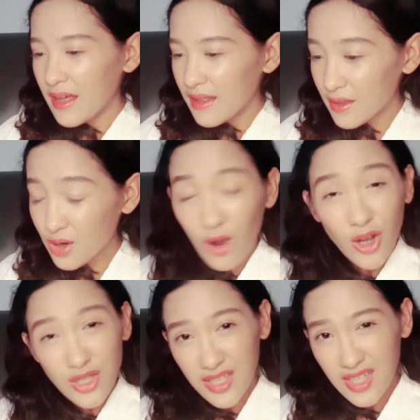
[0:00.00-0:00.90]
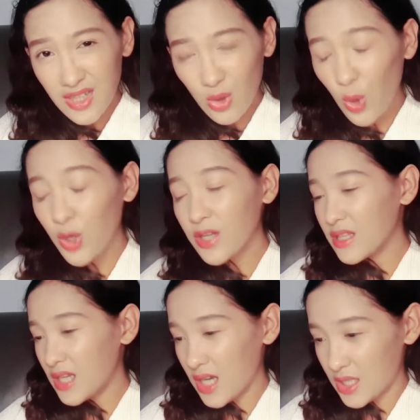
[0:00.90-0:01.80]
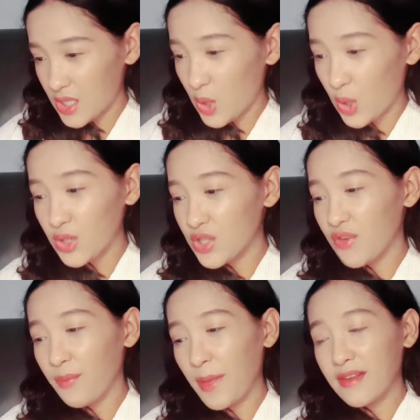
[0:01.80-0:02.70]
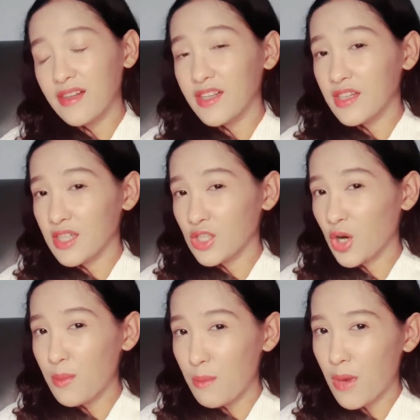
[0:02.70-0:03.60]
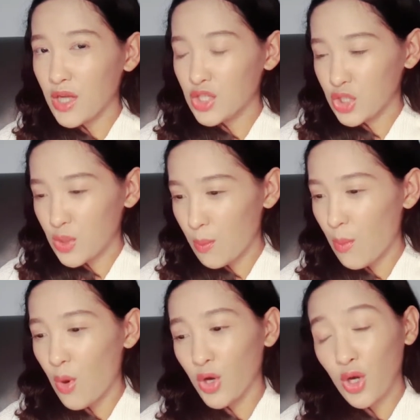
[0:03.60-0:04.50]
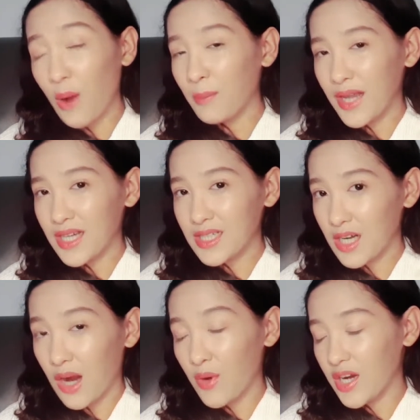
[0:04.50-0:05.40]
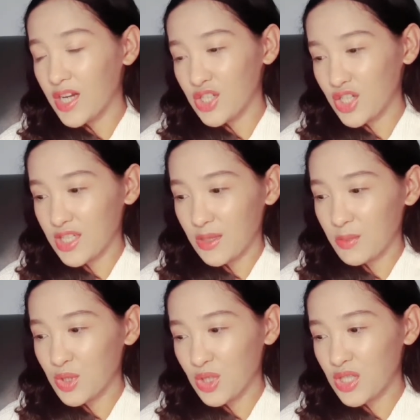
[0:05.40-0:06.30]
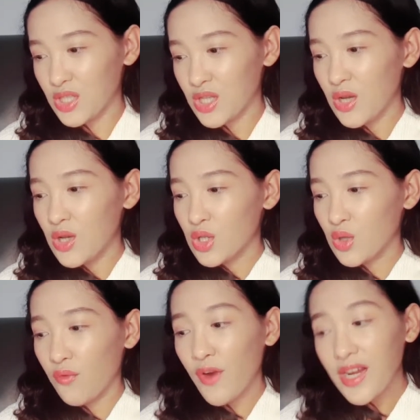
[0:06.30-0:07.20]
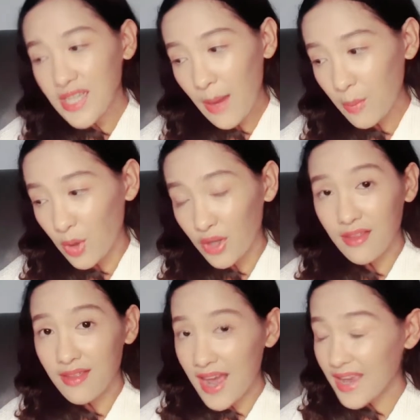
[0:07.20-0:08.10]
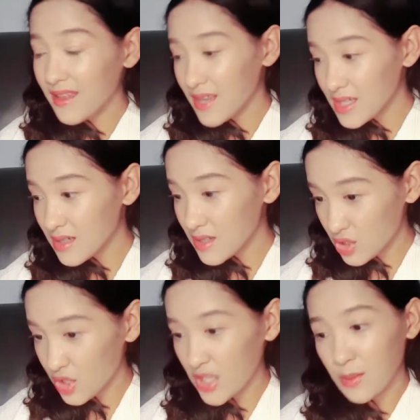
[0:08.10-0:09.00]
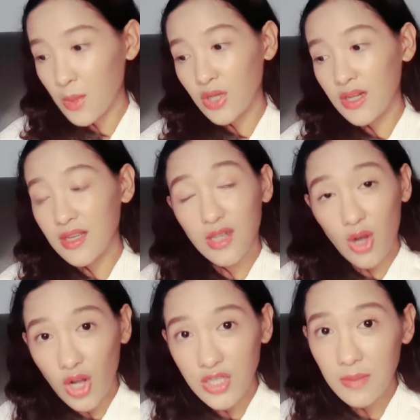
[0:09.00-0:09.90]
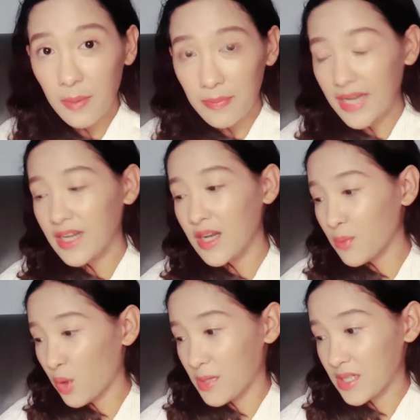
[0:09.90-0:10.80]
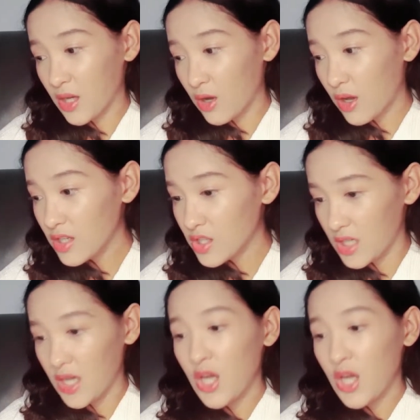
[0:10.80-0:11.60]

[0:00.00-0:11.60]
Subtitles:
The causes or the etiology of mental illnesses are much more complex than our initial assumptions. So, for example, the diathesis stress model is a concept applied in abnormal psychology